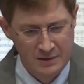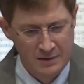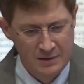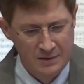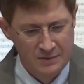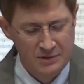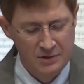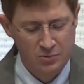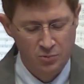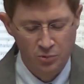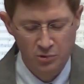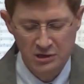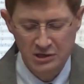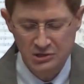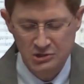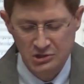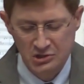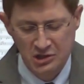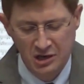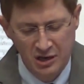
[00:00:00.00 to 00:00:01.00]
That
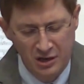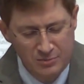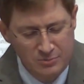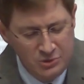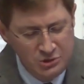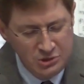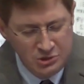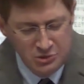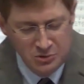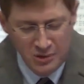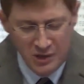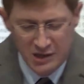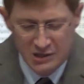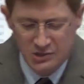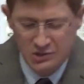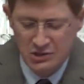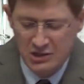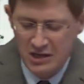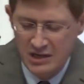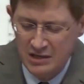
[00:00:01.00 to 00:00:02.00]
risk comes to
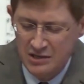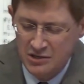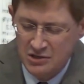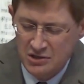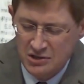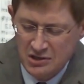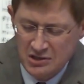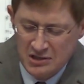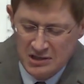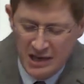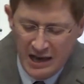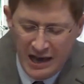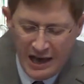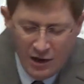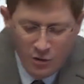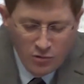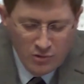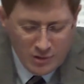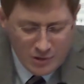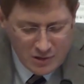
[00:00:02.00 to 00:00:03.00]
us in
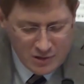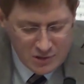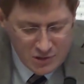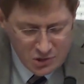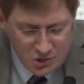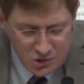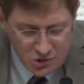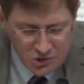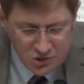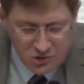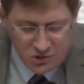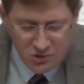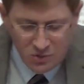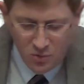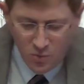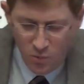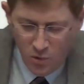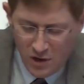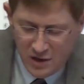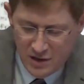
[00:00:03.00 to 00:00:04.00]
countless
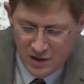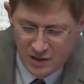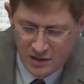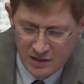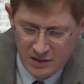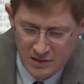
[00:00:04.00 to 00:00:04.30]
ways,